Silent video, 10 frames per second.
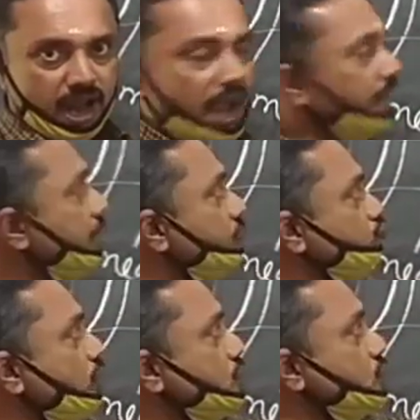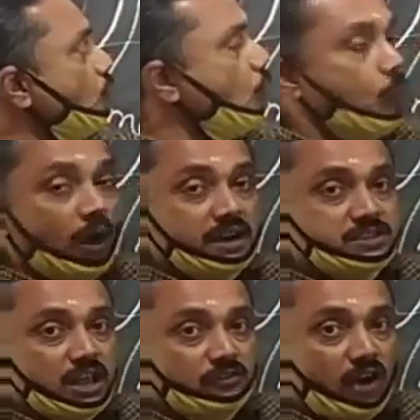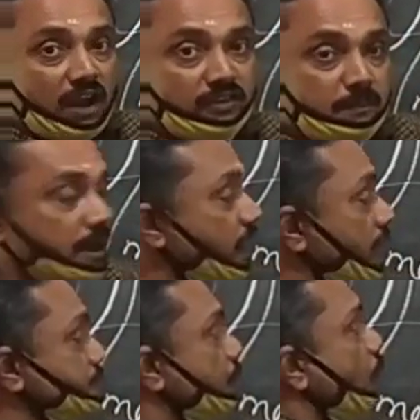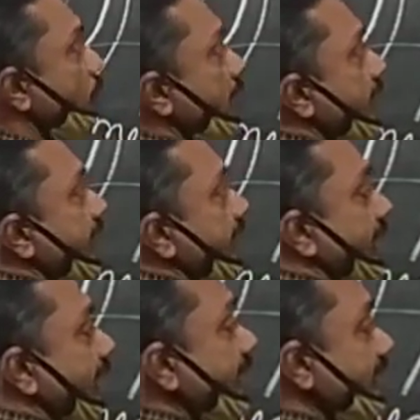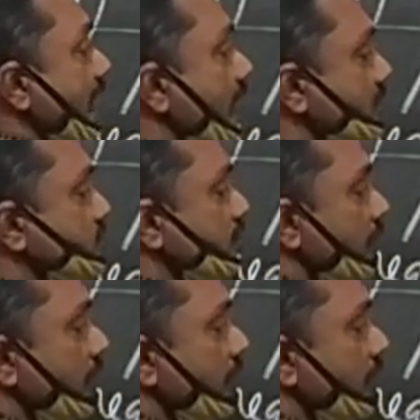And this 1 surviving megaspore enlarged